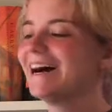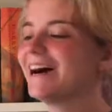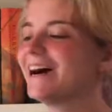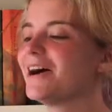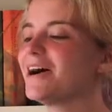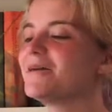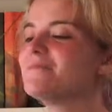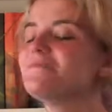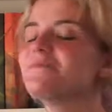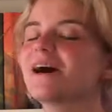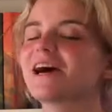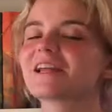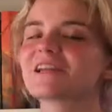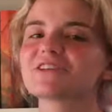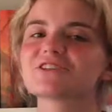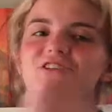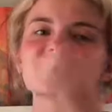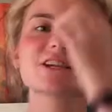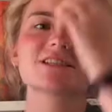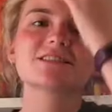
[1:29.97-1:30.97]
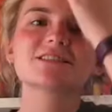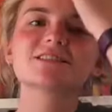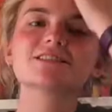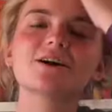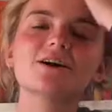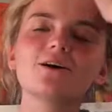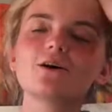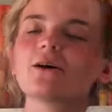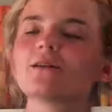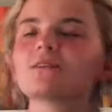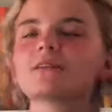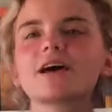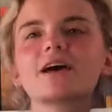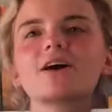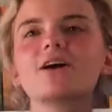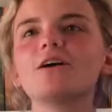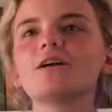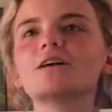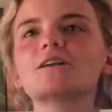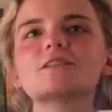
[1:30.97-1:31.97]
Magnus Chase is
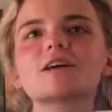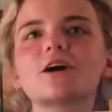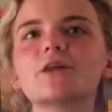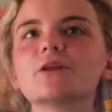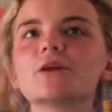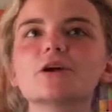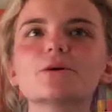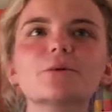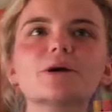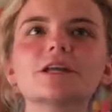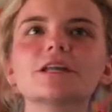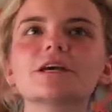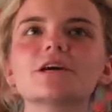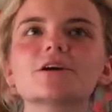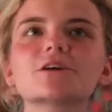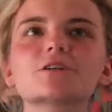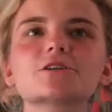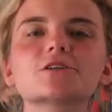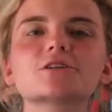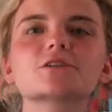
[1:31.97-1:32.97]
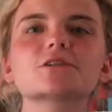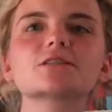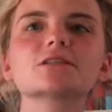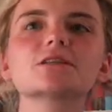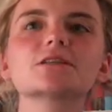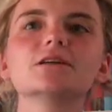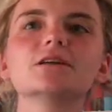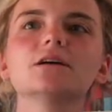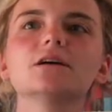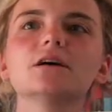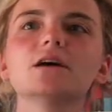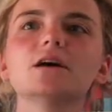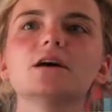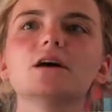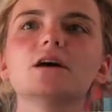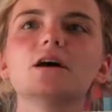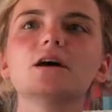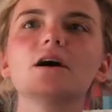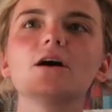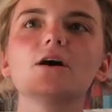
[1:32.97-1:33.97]
like all his other main characters,
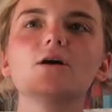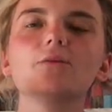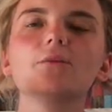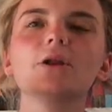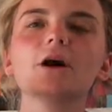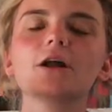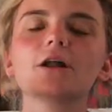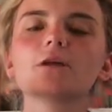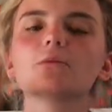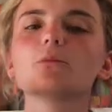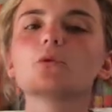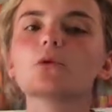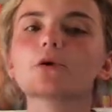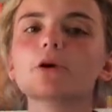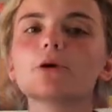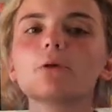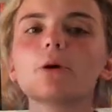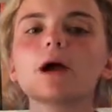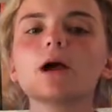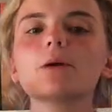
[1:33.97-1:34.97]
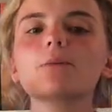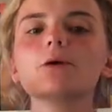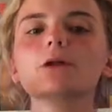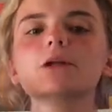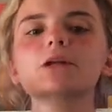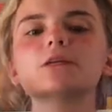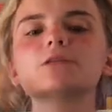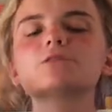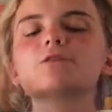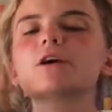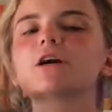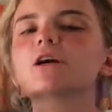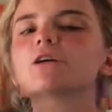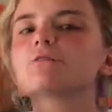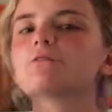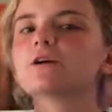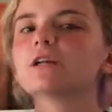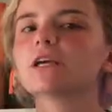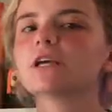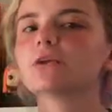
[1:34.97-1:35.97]
not in a boring way, but he's very
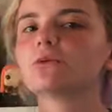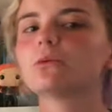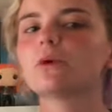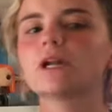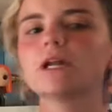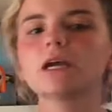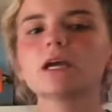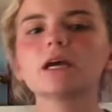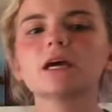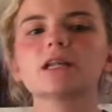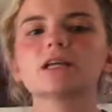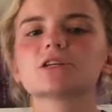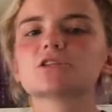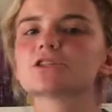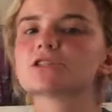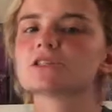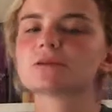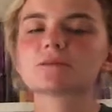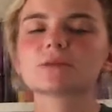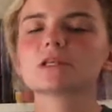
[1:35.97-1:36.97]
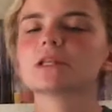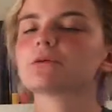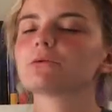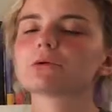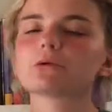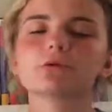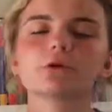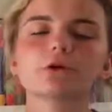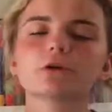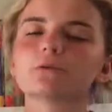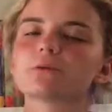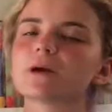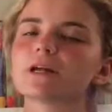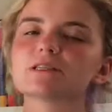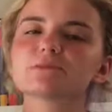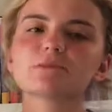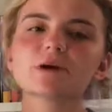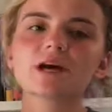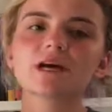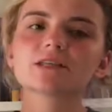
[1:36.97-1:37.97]
funny and witty, and that's just something that Rick Riordan
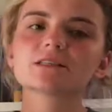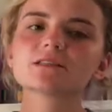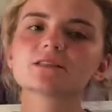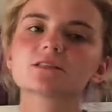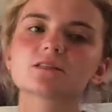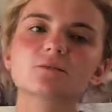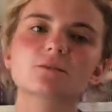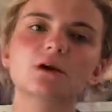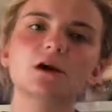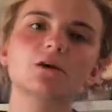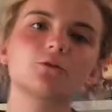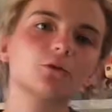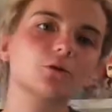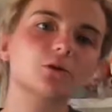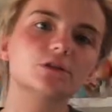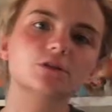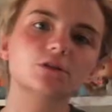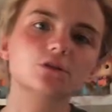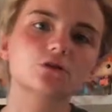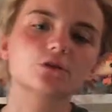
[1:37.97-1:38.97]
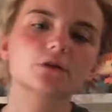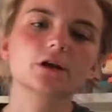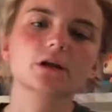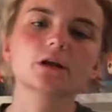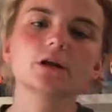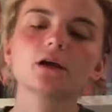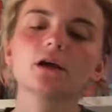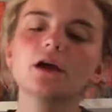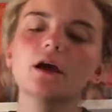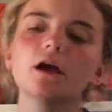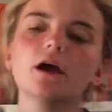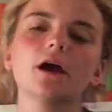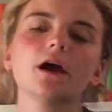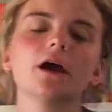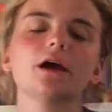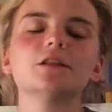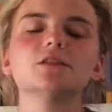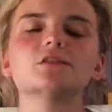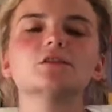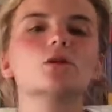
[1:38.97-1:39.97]
writes best, something I've always enjoyed,
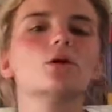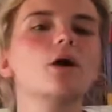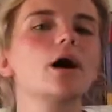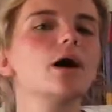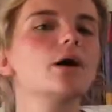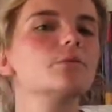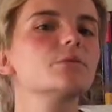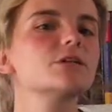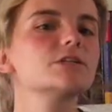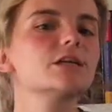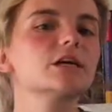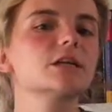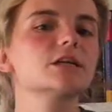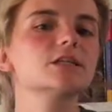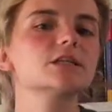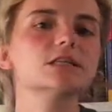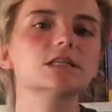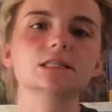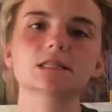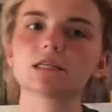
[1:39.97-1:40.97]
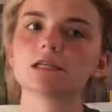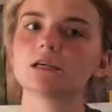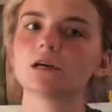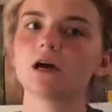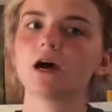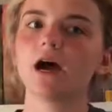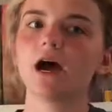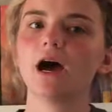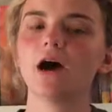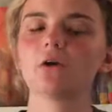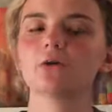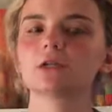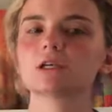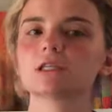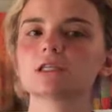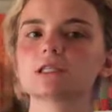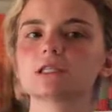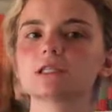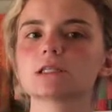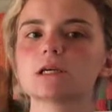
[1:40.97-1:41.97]
and so I'm excited to see how
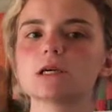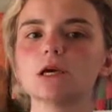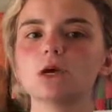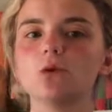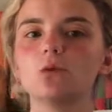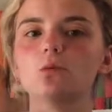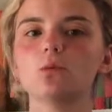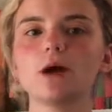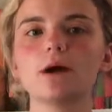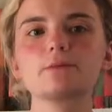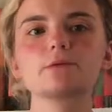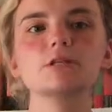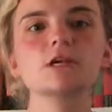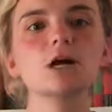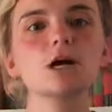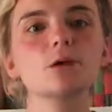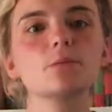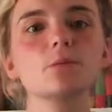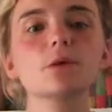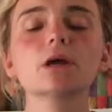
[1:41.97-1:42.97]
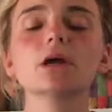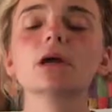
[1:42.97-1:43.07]
this wraps up.